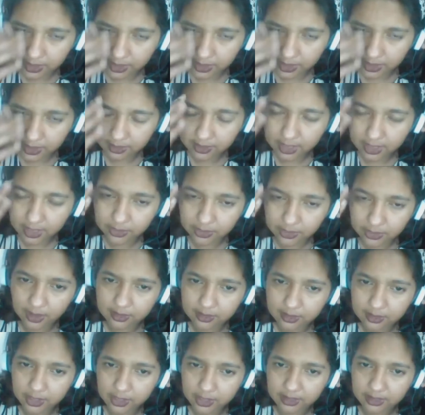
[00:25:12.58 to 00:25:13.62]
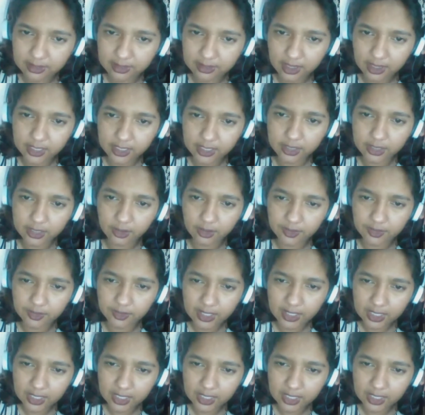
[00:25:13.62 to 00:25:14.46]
but I'd just like to ask about this idea of